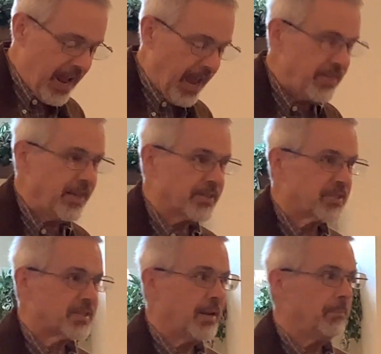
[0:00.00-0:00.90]
and the
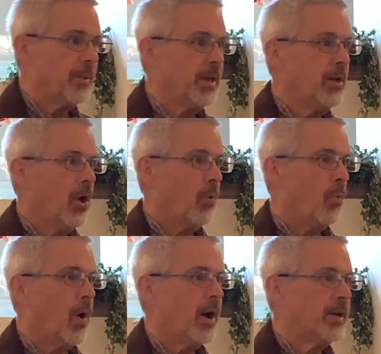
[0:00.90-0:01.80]
assembly
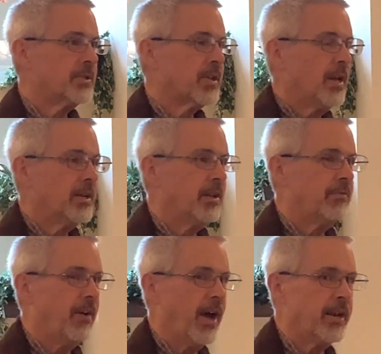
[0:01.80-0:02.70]
was
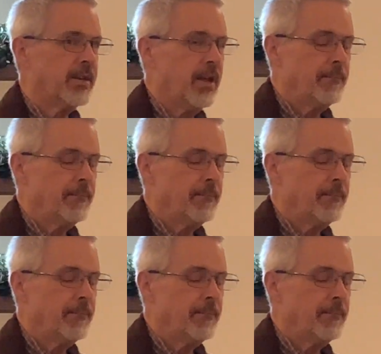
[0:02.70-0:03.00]
divided.